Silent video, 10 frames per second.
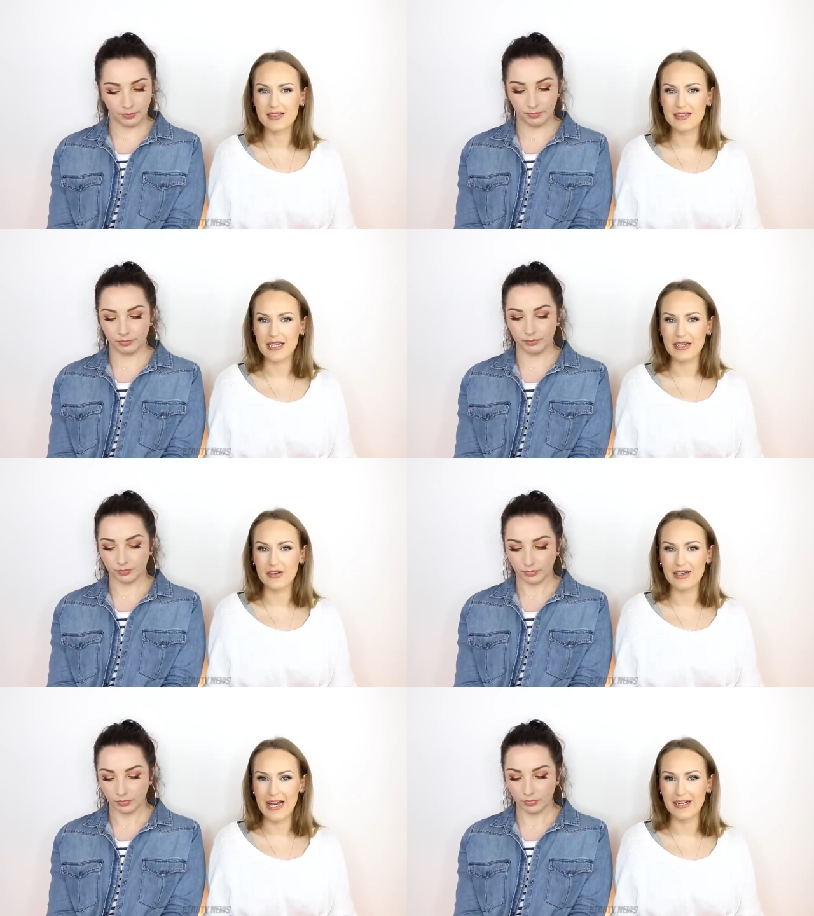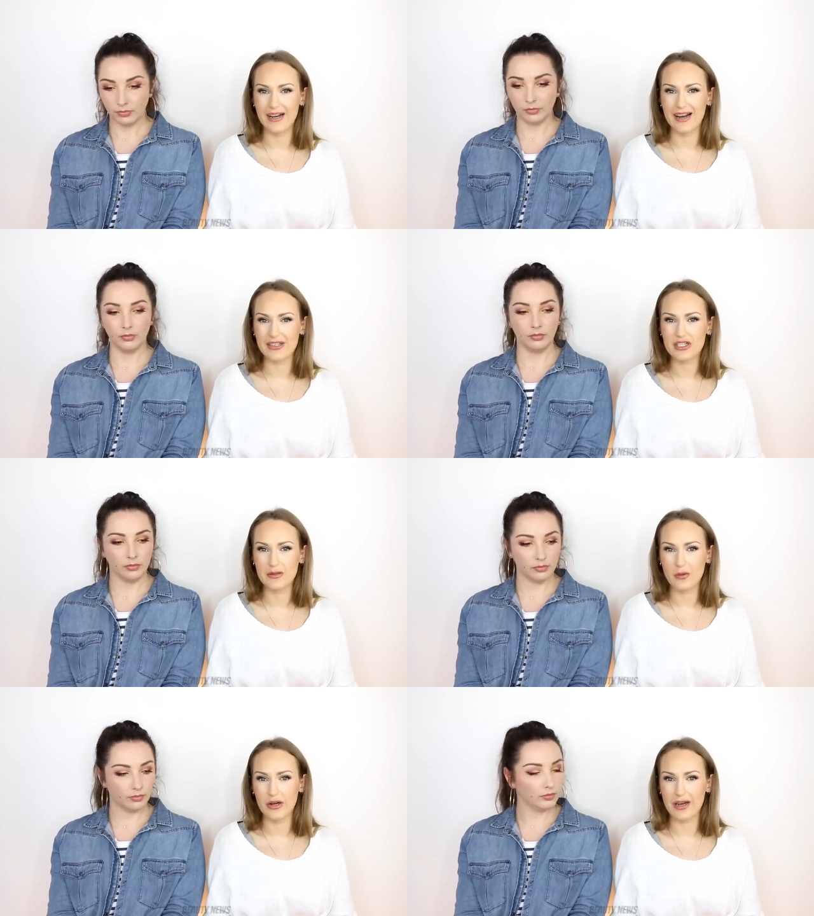Speaker 1: to see your nana and she
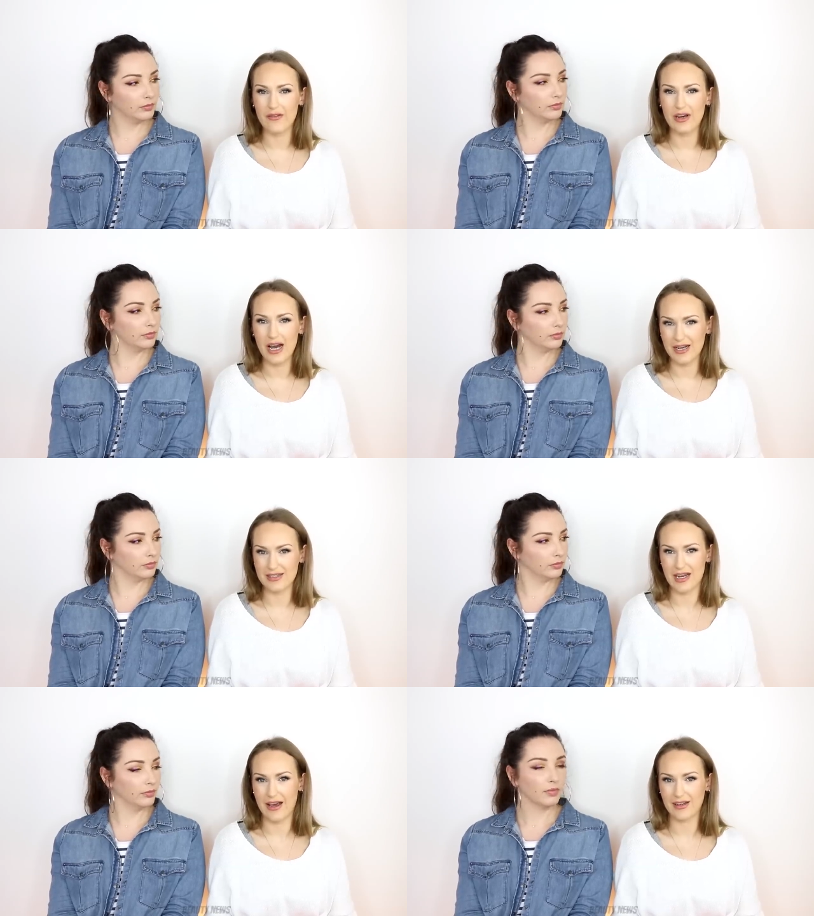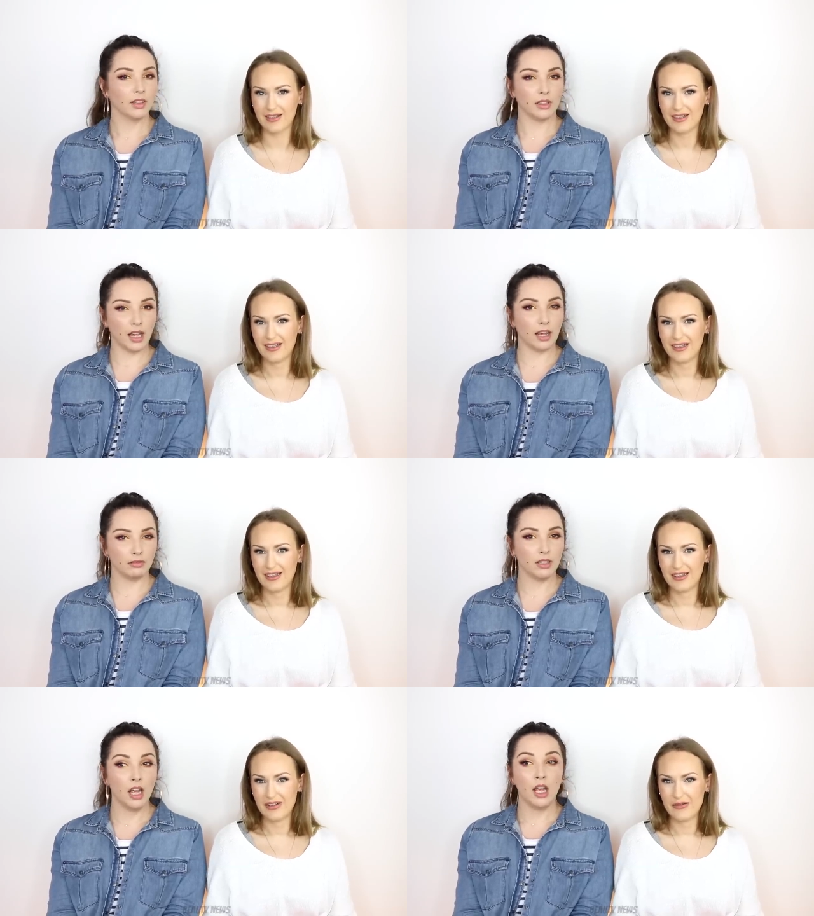won't have a heart attack.
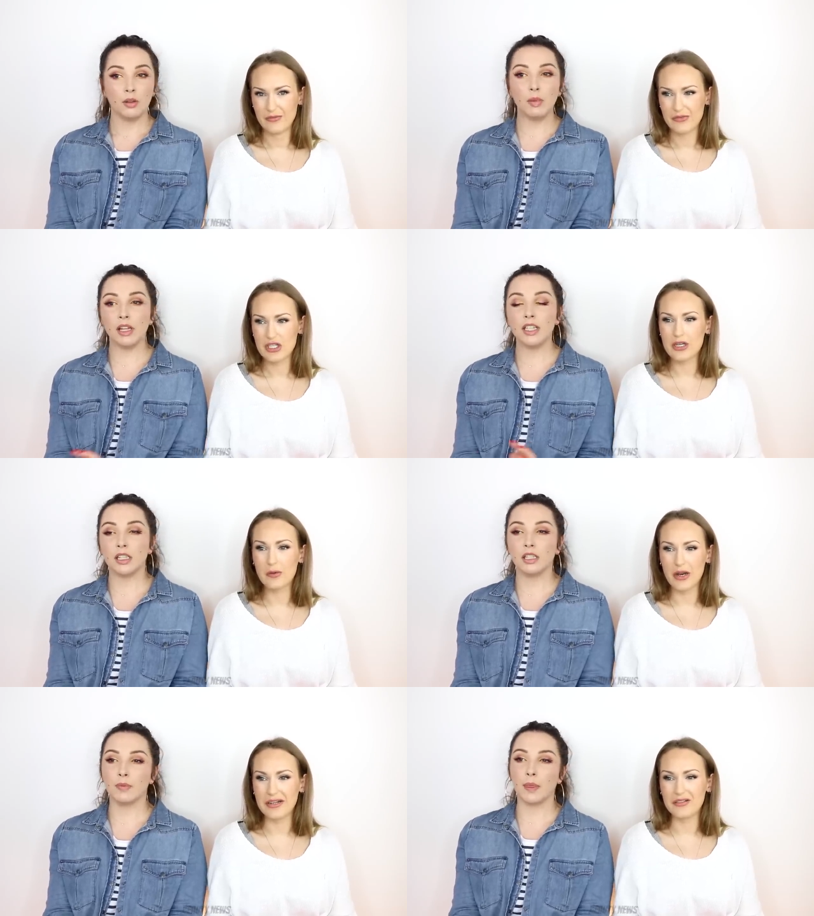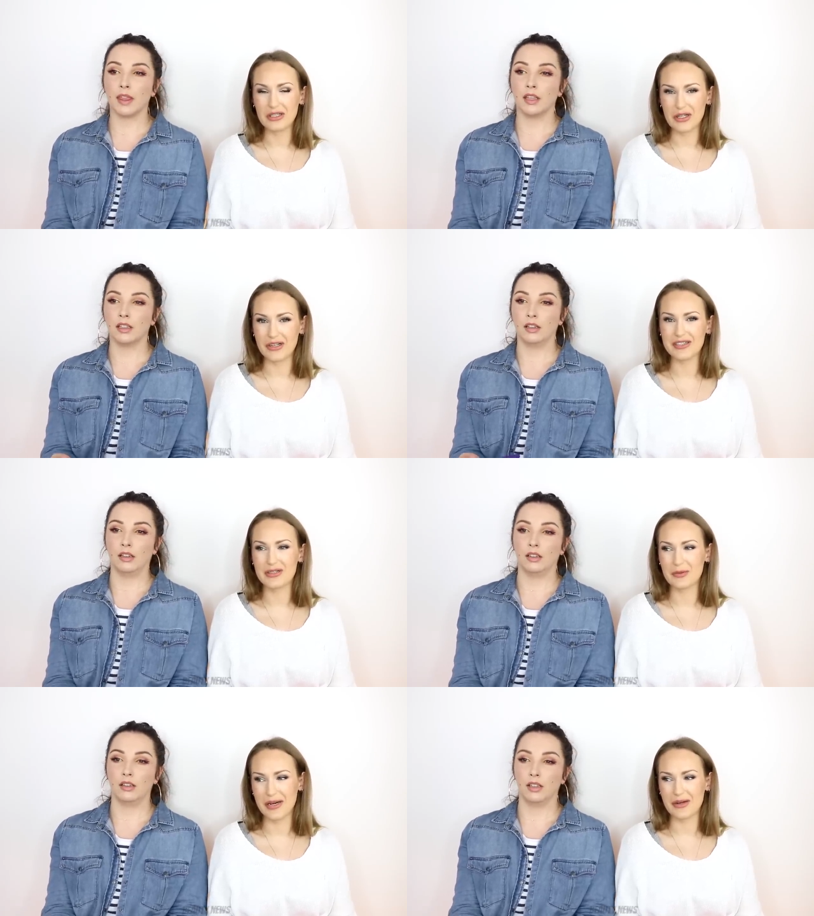
Speaker 2: But she won't even notice
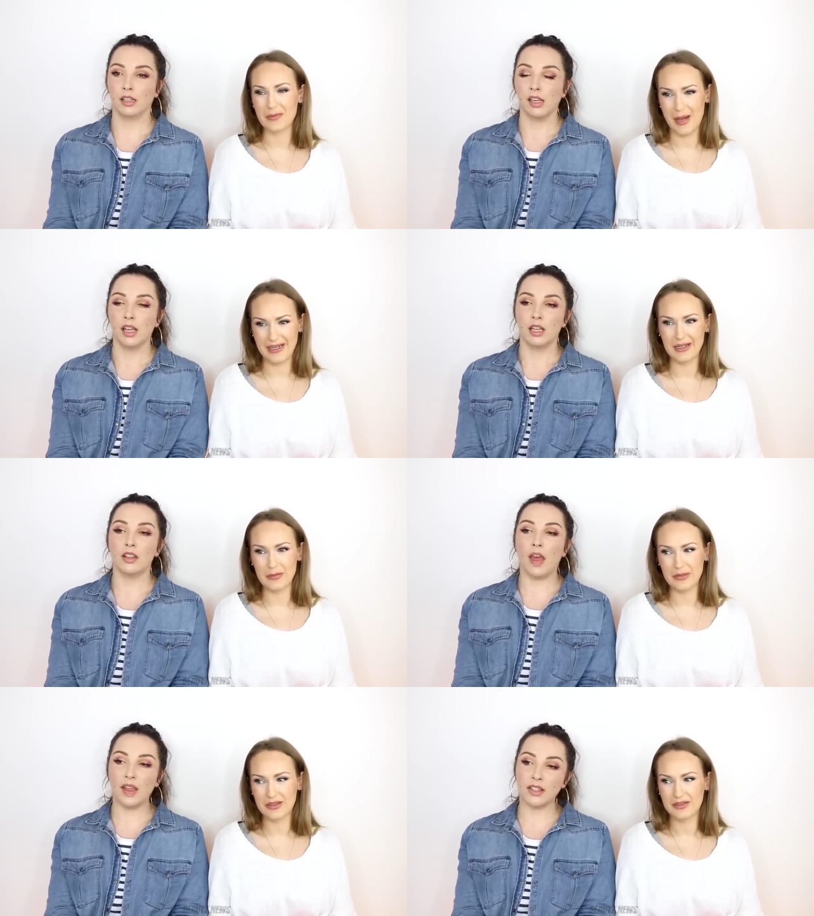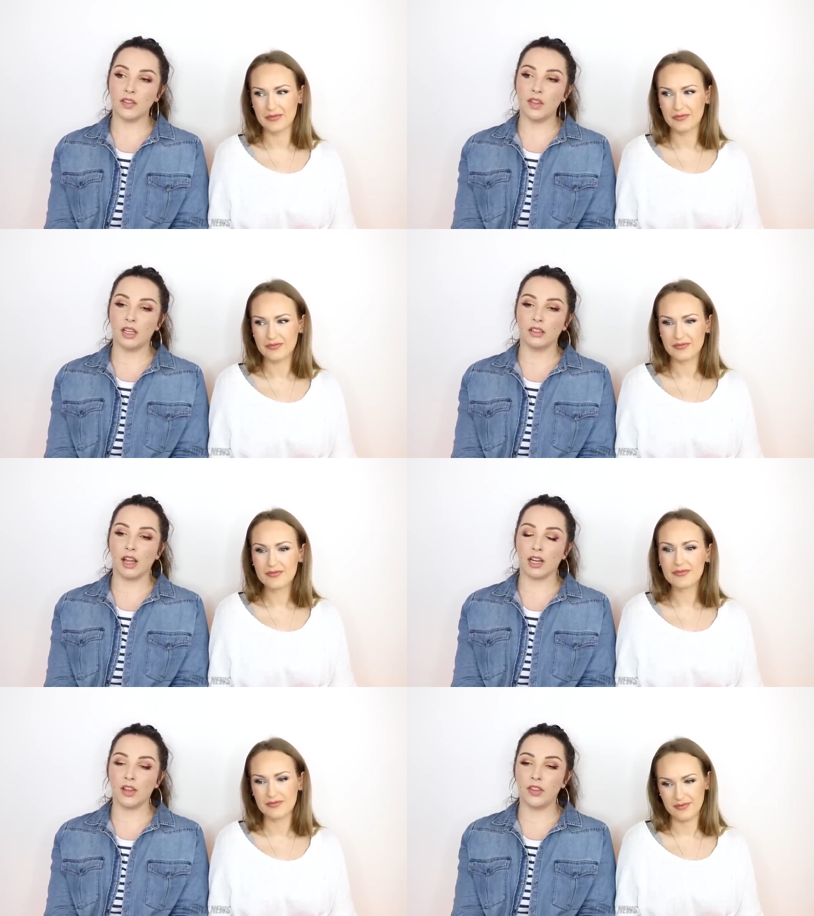you're wearing makeup. And that's the thing.
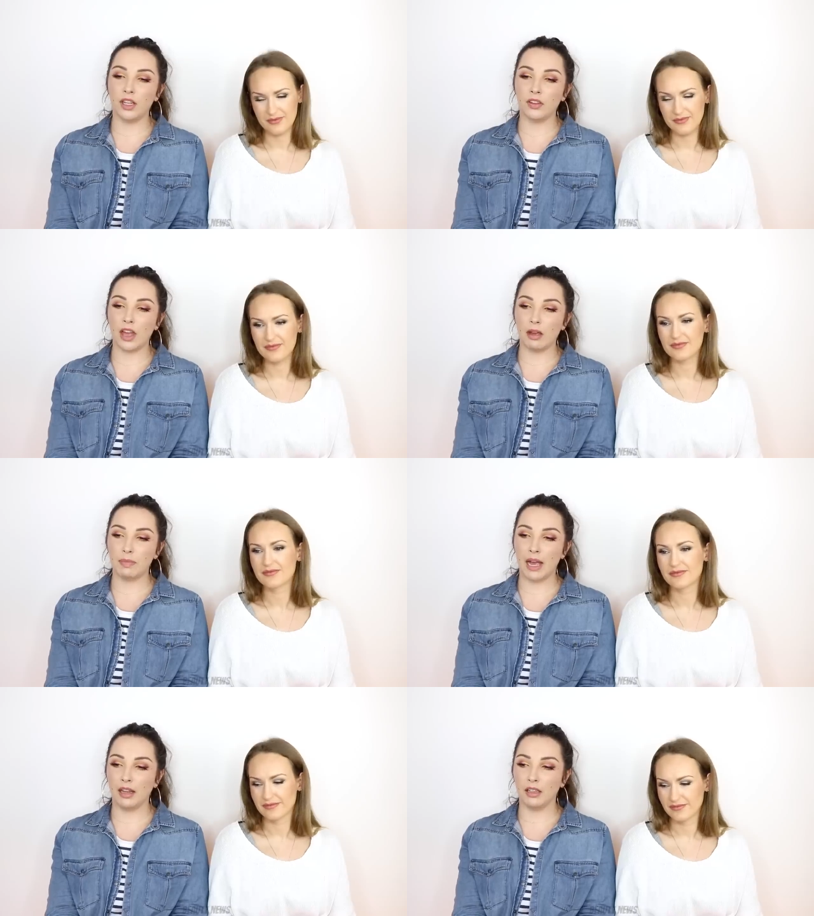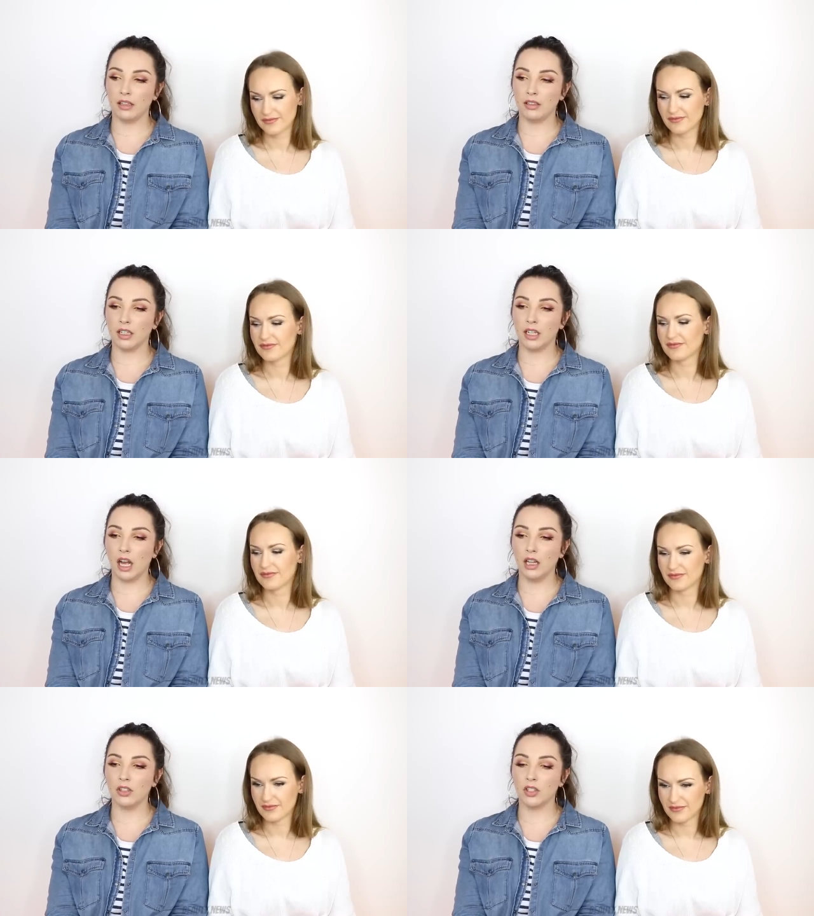Like, I think that palette, the
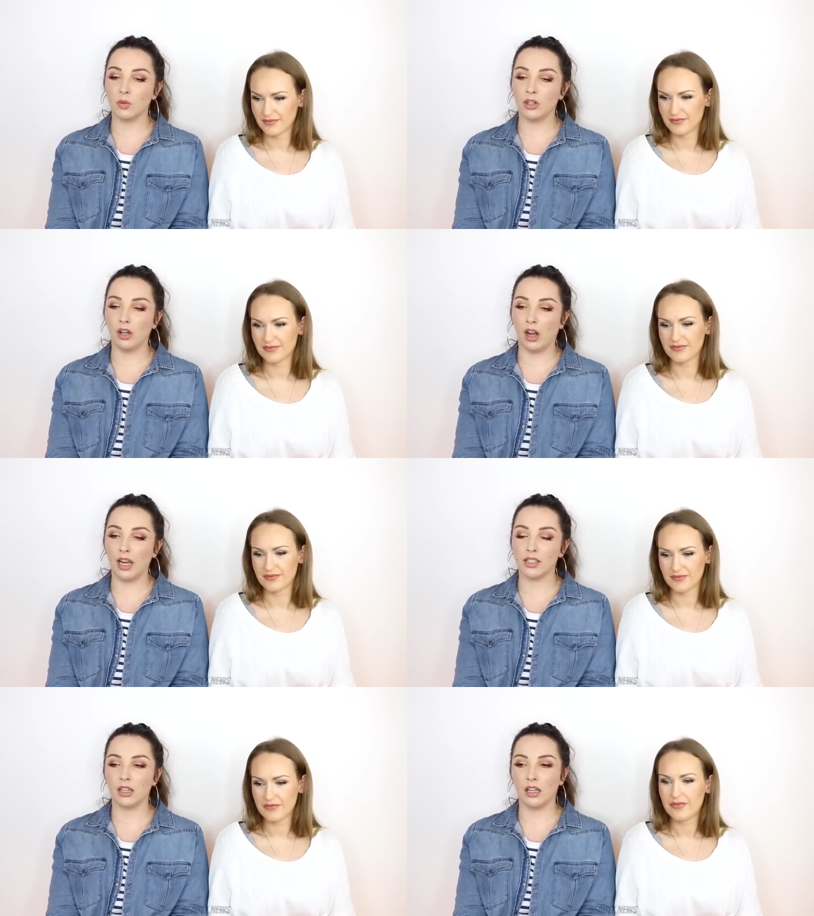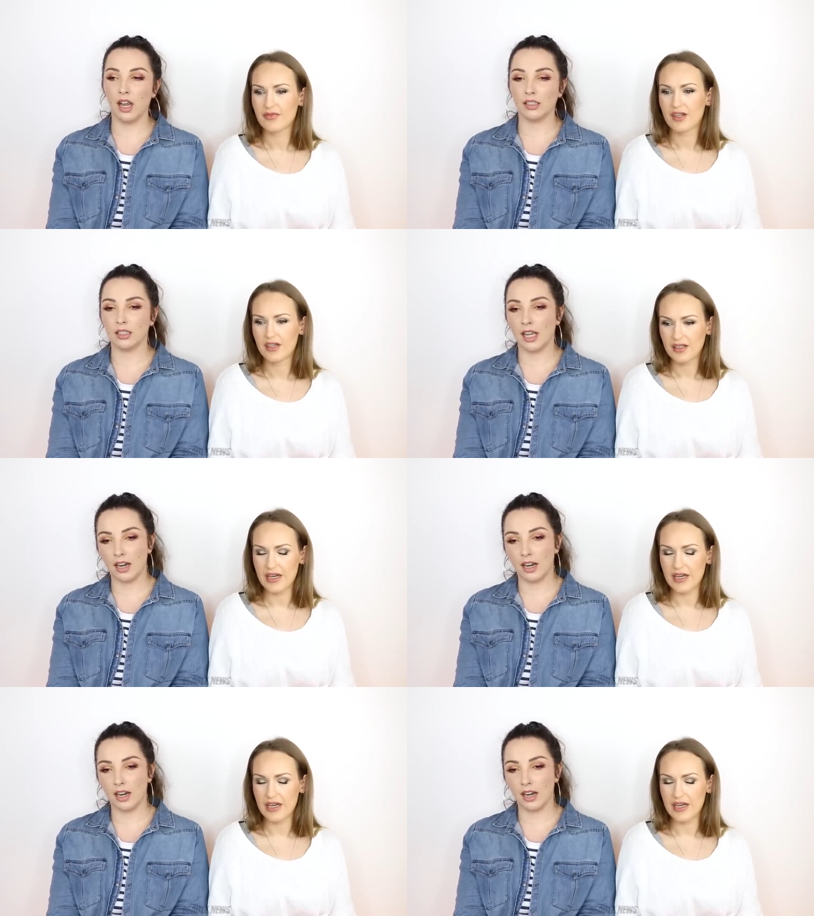colours were nice, and I like that
Speaker 1: they